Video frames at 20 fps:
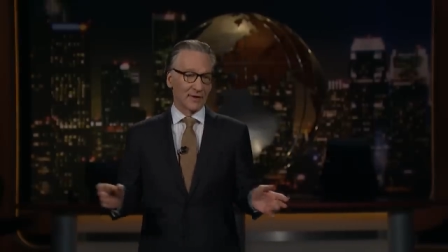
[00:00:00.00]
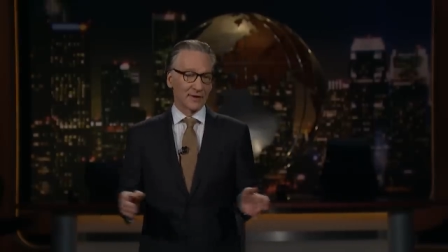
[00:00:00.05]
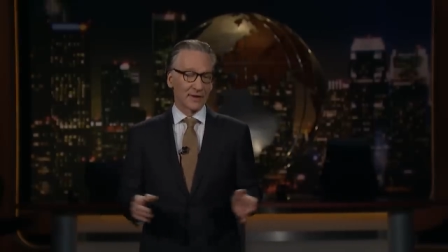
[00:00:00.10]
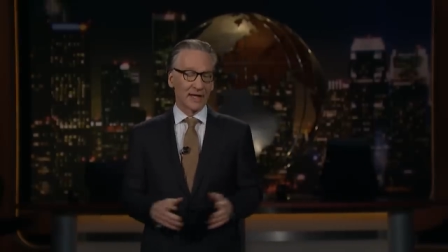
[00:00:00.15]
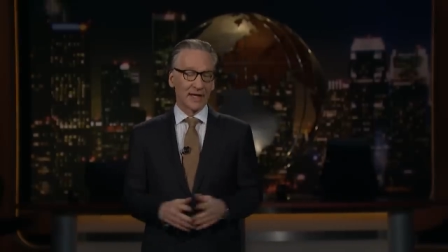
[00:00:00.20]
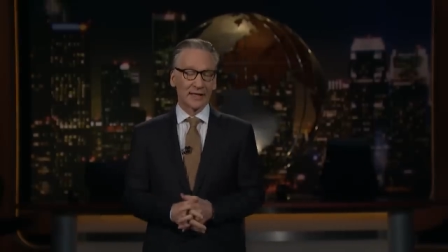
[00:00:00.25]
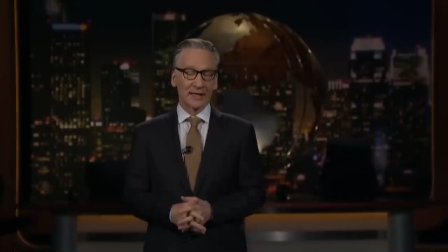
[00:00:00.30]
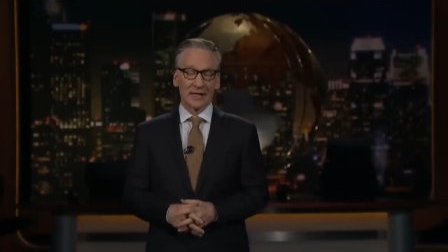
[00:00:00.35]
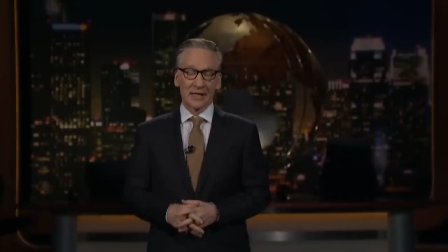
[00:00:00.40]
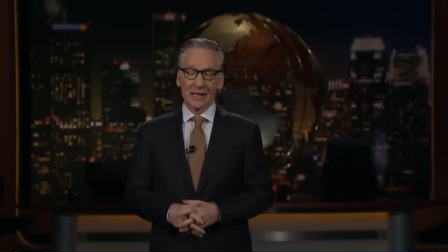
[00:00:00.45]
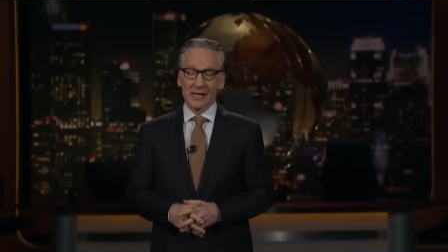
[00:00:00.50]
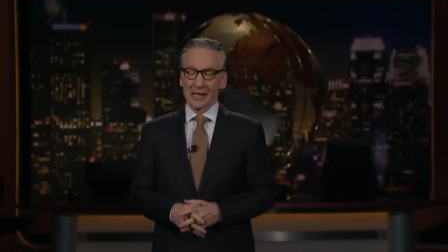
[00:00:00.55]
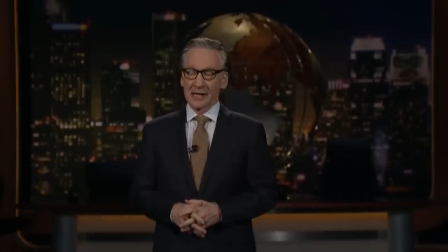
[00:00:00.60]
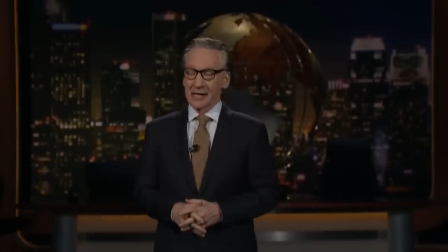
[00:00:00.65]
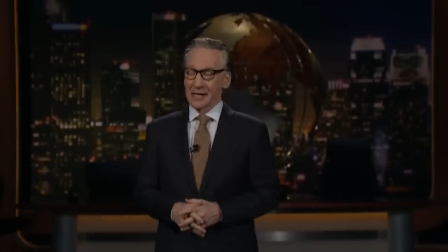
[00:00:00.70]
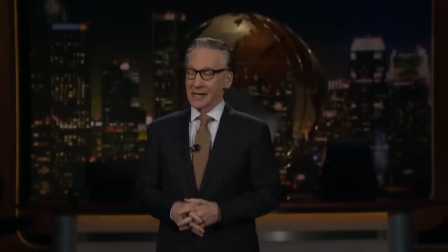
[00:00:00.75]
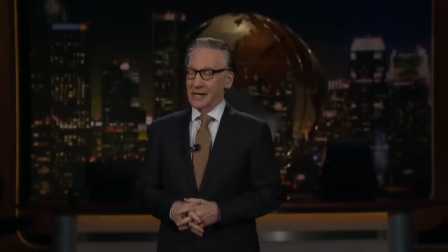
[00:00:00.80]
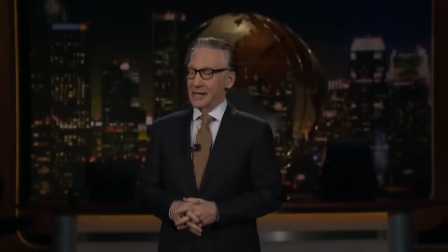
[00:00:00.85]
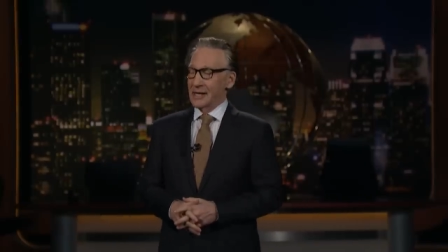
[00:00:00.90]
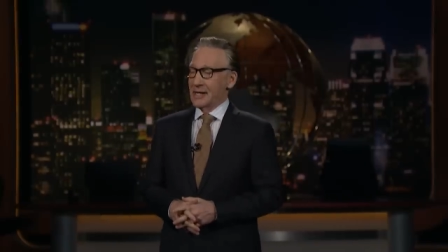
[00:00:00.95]
The
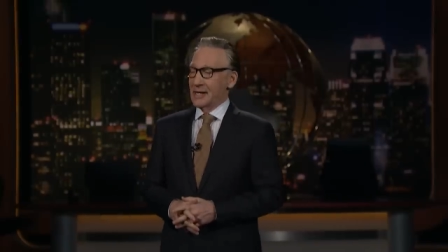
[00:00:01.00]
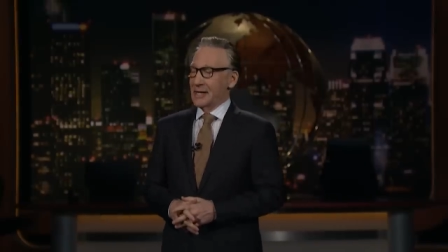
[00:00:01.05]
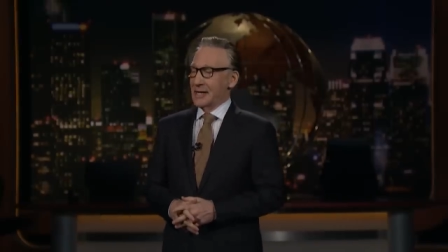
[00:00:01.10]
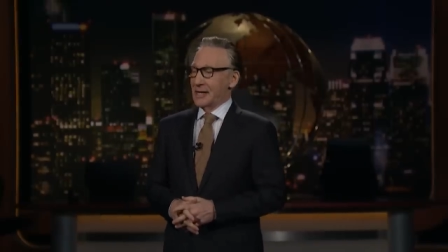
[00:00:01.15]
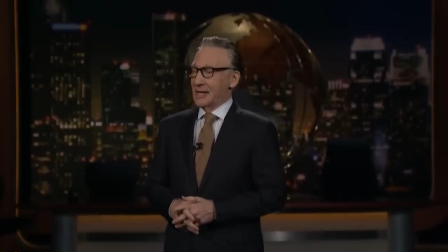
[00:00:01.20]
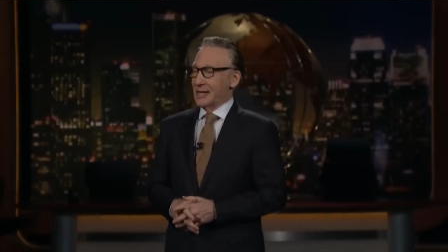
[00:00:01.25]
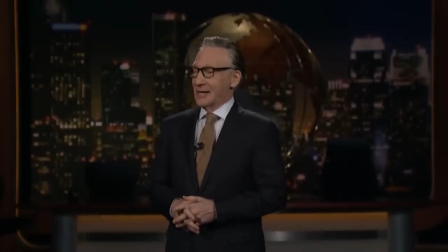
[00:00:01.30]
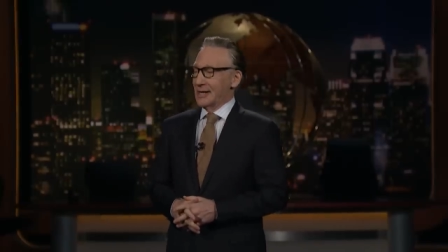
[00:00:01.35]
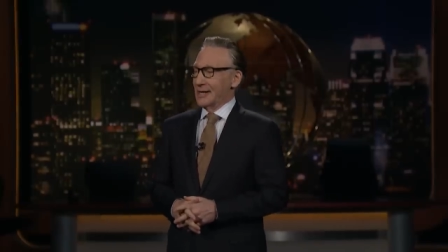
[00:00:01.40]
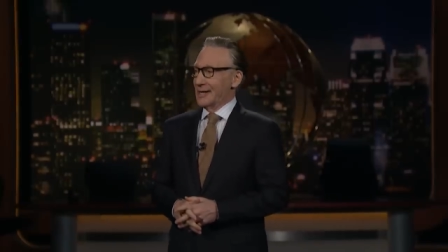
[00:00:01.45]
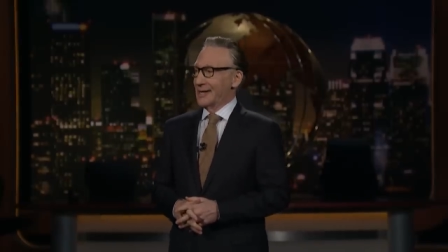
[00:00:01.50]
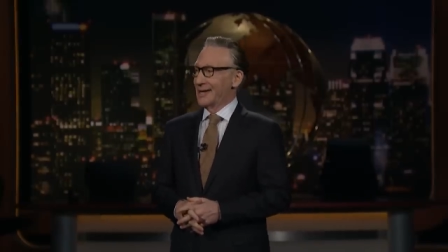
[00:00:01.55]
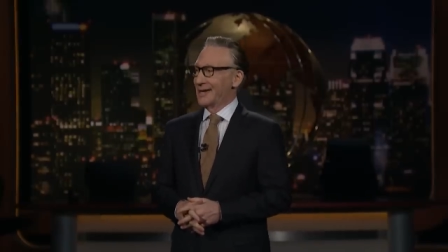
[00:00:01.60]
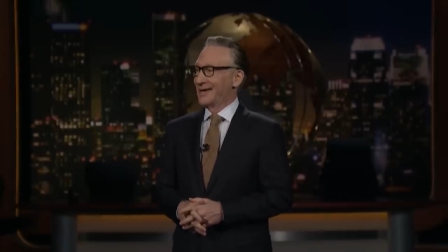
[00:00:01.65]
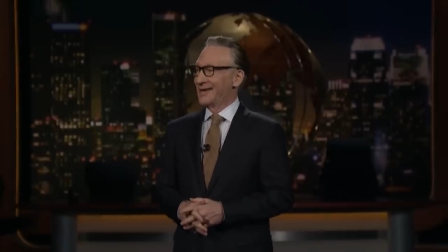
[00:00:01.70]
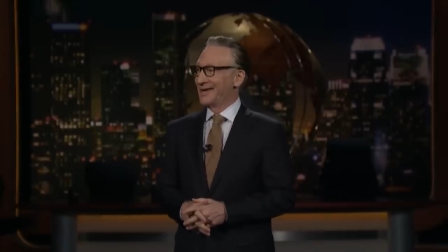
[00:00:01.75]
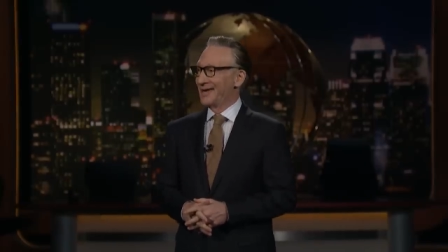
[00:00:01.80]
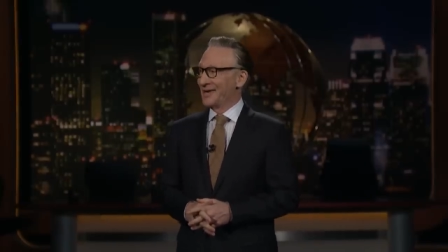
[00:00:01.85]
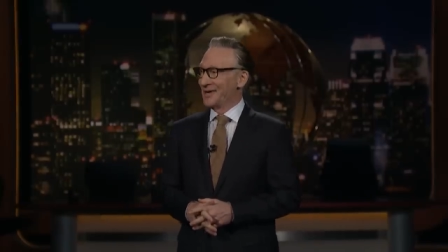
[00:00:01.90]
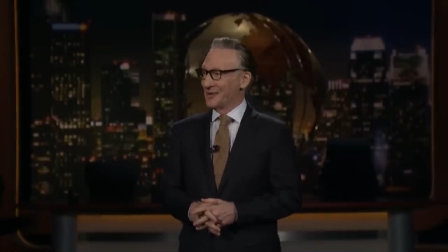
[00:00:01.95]

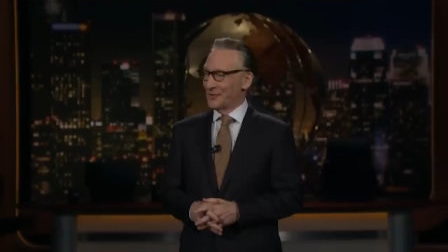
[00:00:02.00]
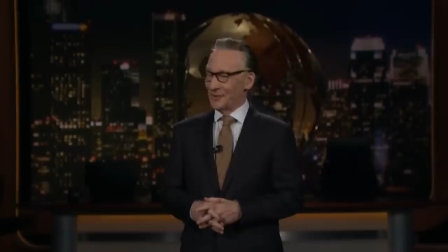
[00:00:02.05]
late.